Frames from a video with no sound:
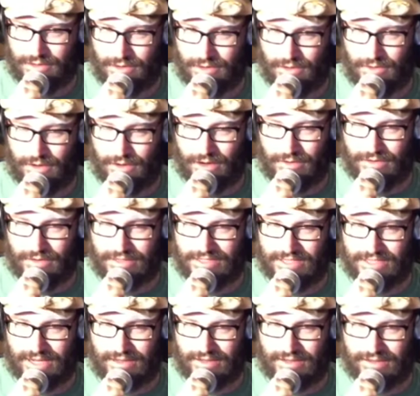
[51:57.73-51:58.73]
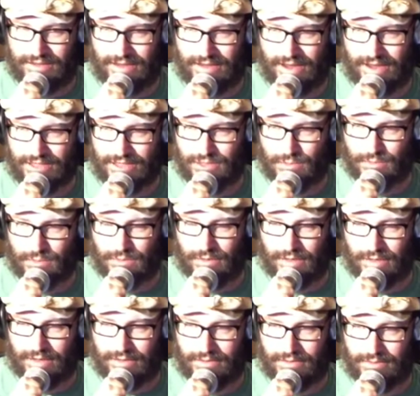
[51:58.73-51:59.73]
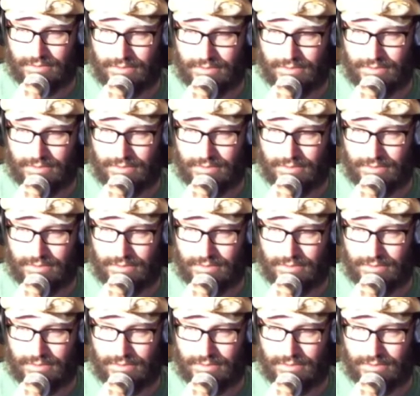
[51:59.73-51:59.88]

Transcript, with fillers: or are they selling actual like